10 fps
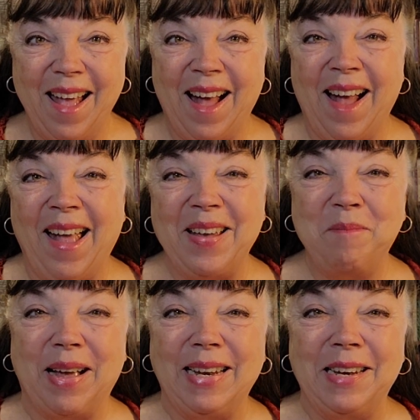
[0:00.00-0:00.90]
Hi,
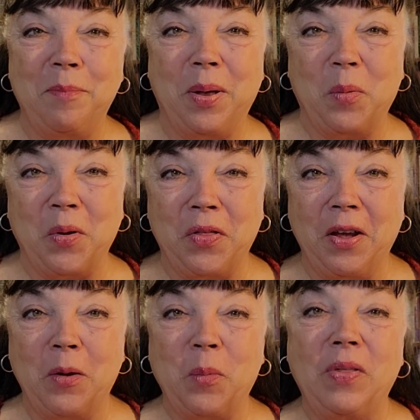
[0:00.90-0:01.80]
my Linda Butterworth
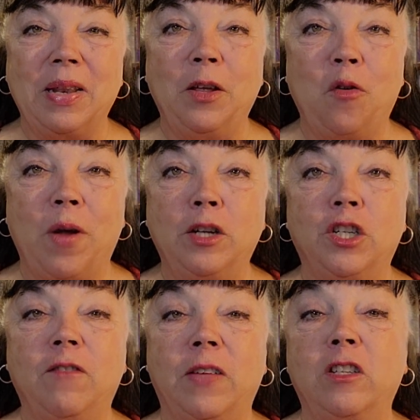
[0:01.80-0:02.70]
here with
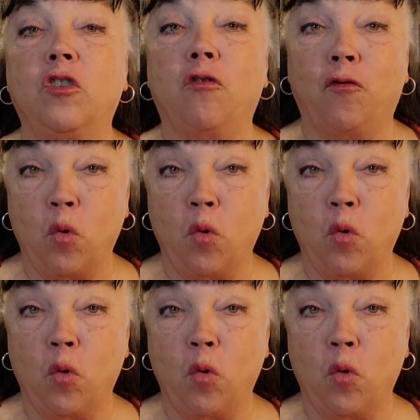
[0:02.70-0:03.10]
Alliteration Adventure